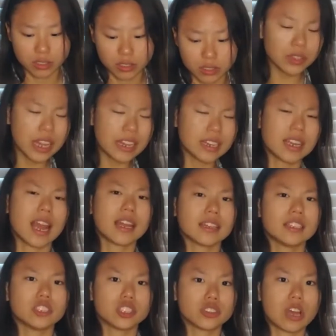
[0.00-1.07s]
Then it kind
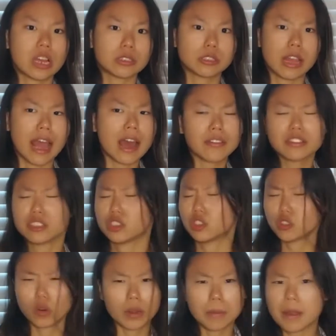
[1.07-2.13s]
of describes how this
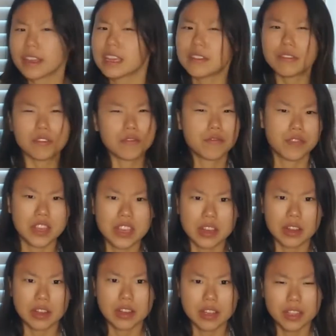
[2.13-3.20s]
joy might even
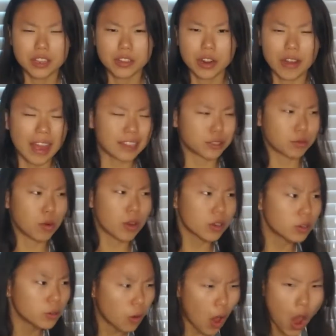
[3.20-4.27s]
feel, as one
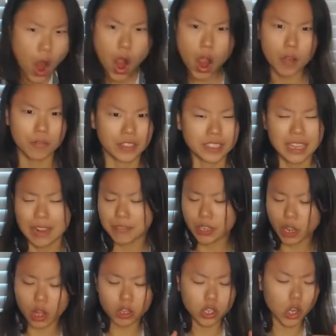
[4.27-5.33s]
who harvests after
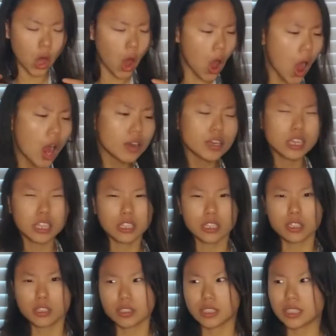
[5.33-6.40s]
a long
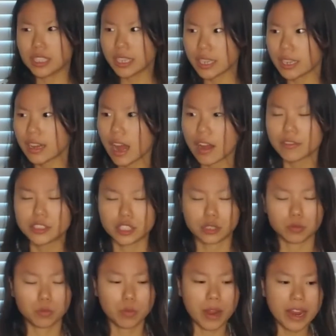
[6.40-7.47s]
year of
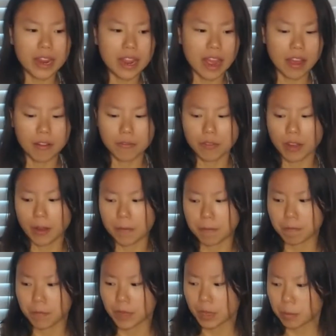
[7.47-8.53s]
just
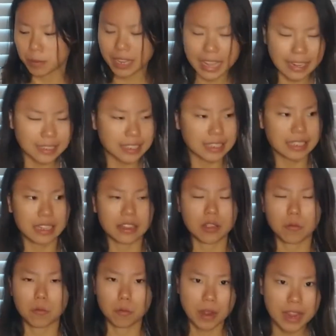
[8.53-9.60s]
planting and
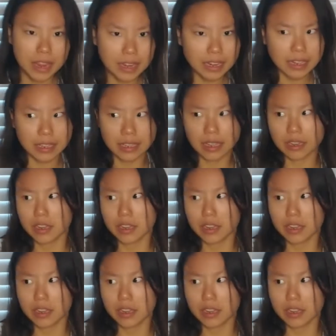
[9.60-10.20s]
then waiting and